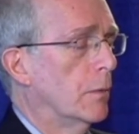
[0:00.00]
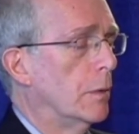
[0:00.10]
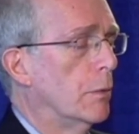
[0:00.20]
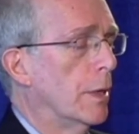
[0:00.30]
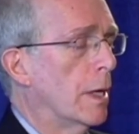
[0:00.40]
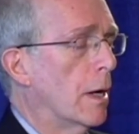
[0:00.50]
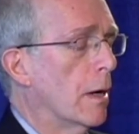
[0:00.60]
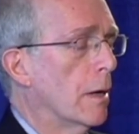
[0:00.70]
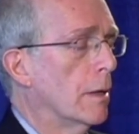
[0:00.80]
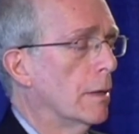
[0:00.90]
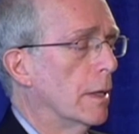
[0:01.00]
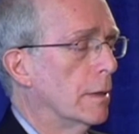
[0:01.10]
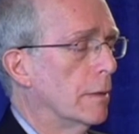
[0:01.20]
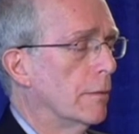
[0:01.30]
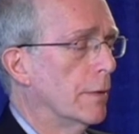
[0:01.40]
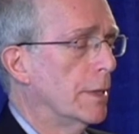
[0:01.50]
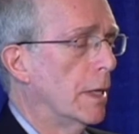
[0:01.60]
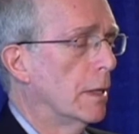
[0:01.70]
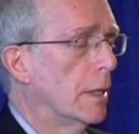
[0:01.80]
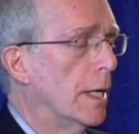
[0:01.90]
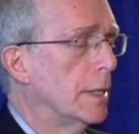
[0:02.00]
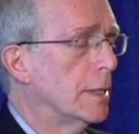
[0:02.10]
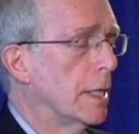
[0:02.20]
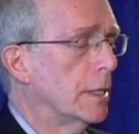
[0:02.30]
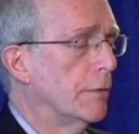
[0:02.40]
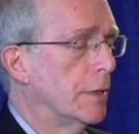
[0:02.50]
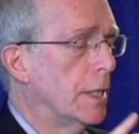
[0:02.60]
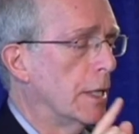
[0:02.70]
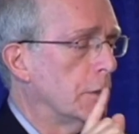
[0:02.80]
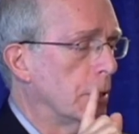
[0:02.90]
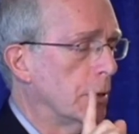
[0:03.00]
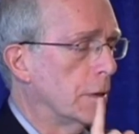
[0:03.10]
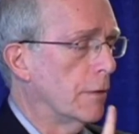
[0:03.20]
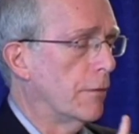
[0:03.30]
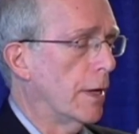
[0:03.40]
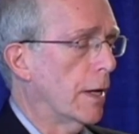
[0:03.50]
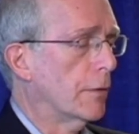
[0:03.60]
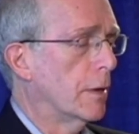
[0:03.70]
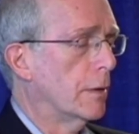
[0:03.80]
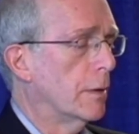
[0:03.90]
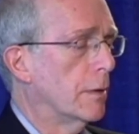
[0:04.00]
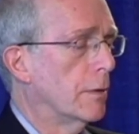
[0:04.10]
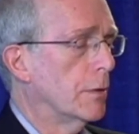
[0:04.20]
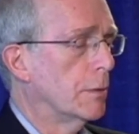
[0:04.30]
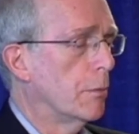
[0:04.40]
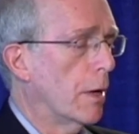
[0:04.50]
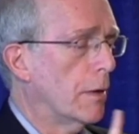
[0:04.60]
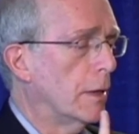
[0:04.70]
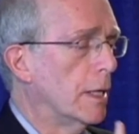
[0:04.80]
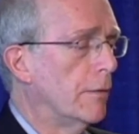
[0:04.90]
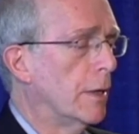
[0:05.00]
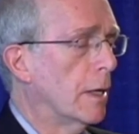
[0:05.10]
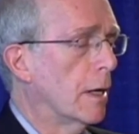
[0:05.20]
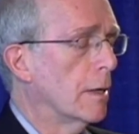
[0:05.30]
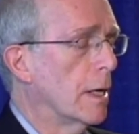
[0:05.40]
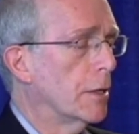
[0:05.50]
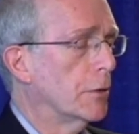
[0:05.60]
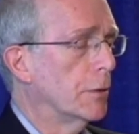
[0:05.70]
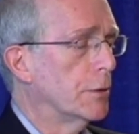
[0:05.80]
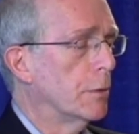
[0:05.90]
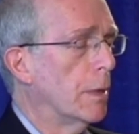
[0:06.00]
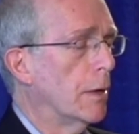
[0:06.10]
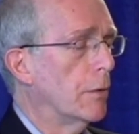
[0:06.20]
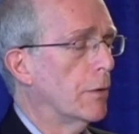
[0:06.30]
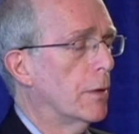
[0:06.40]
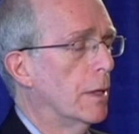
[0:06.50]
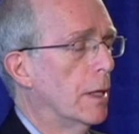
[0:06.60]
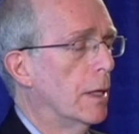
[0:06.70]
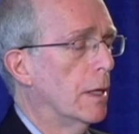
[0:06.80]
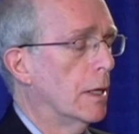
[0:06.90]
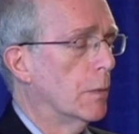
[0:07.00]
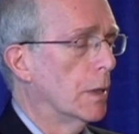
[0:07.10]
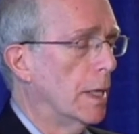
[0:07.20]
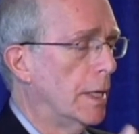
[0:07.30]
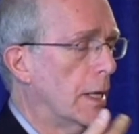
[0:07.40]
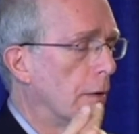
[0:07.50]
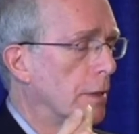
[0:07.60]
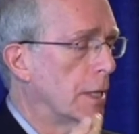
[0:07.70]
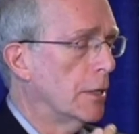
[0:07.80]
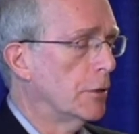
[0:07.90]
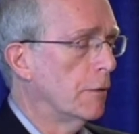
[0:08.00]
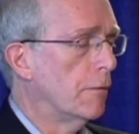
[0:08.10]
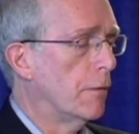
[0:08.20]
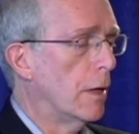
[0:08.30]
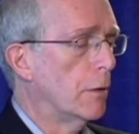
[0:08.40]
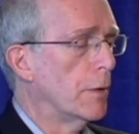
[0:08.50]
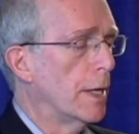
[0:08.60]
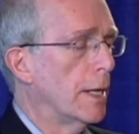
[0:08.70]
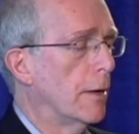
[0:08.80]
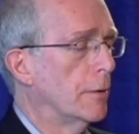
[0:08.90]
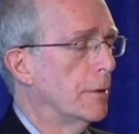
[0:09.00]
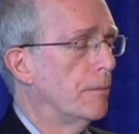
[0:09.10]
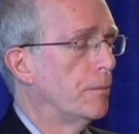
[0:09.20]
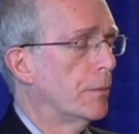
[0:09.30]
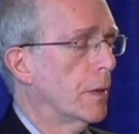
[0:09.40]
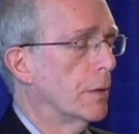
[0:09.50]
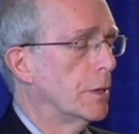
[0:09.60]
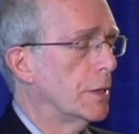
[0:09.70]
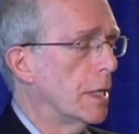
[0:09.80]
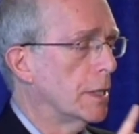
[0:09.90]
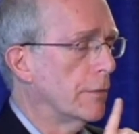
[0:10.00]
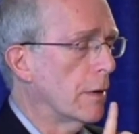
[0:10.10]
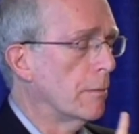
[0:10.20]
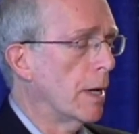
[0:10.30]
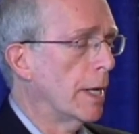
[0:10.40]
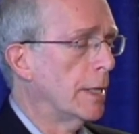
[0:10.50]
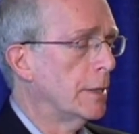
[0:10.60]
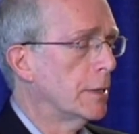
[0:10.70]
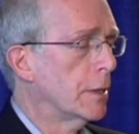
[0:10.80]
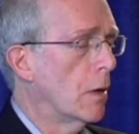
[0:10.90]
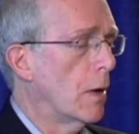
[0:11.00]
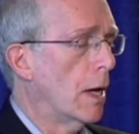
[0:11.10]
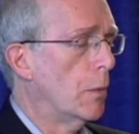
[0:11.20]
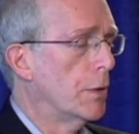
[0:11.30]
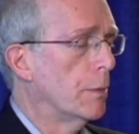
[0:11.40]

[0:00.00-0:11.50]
We bring our very light sense of attention to the fact that there's breath leaving our nostrils or mouth. And we're letting our attention follow that out. There's a sense of our minds go out with the